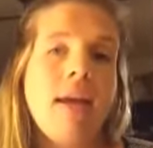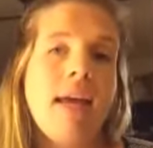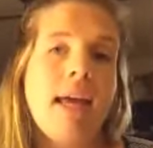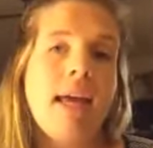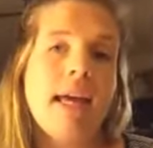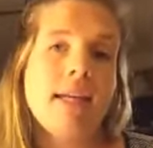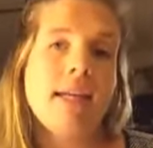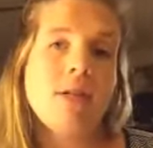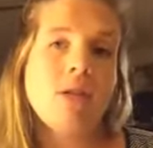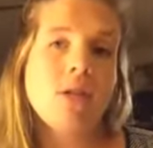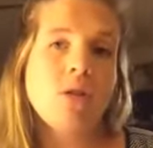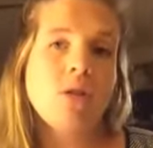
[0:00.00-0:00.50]

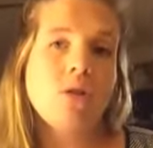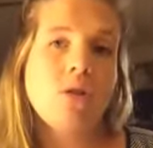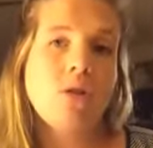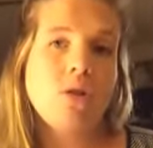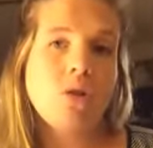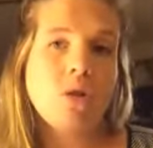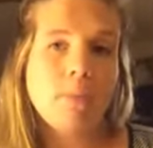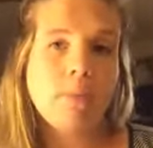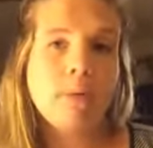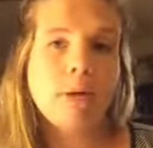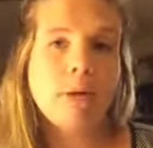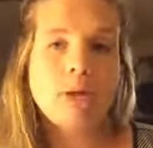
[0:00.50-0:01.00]
is
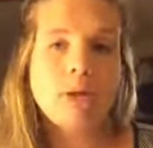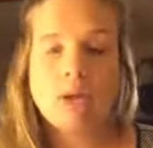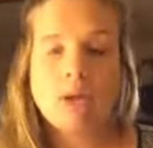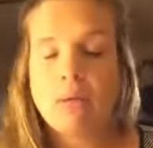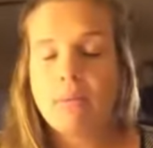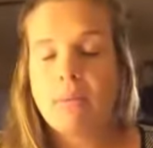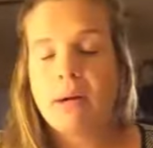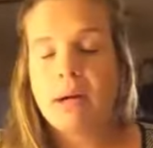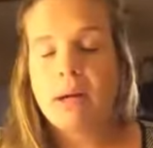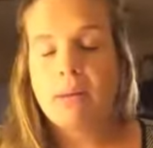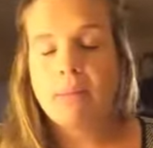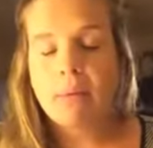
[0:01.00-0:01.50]
super,
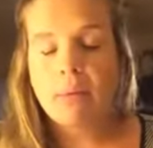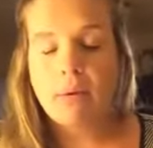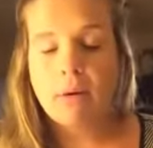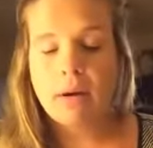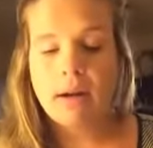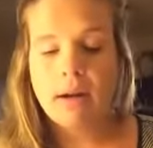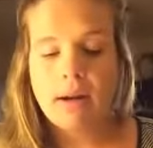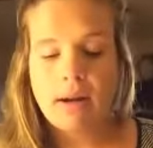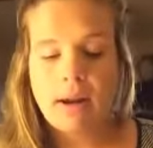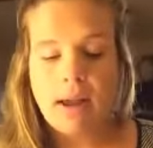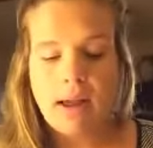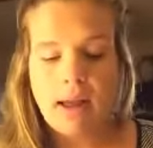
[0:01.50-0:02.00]
super
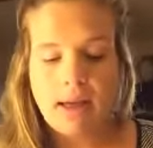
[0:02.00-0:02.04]
important.